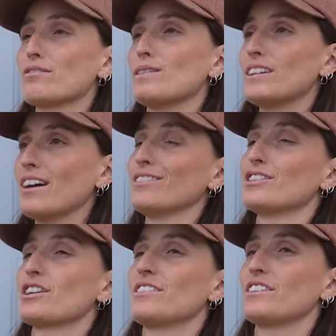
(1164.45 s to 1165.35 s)
We definitely
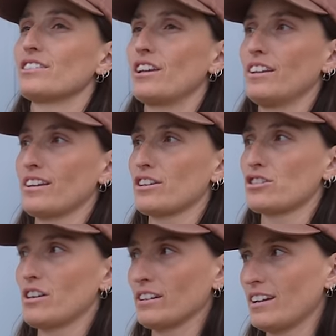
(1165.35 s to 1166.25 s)
should have used like a
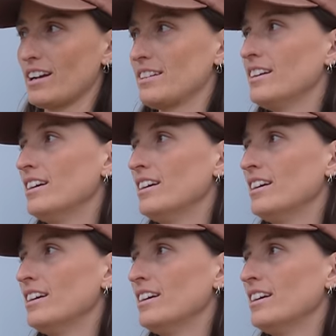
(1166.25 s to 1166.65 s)
string line,